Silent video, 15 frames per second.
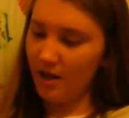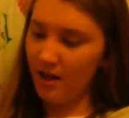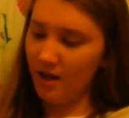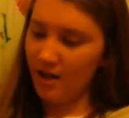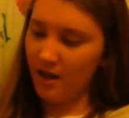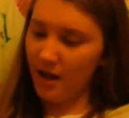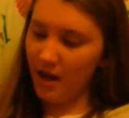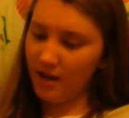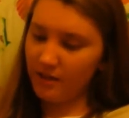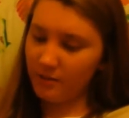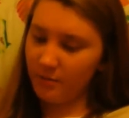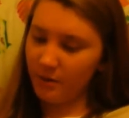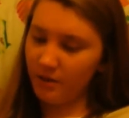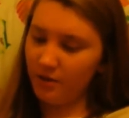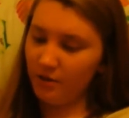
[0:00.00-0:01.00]
it has
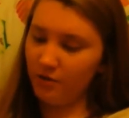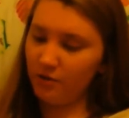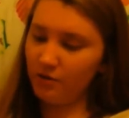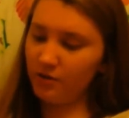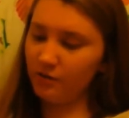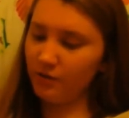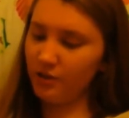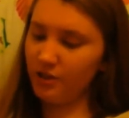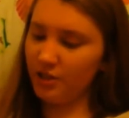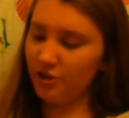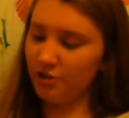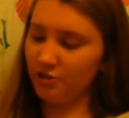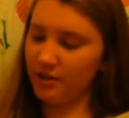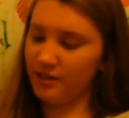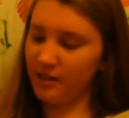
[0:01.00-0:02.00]
been used for
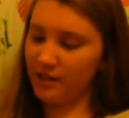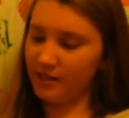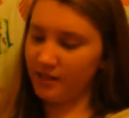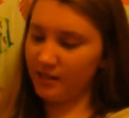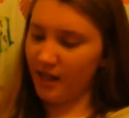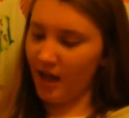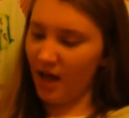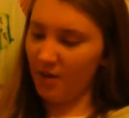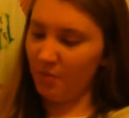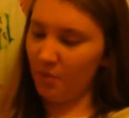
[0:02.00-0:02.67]
centuries as a guide,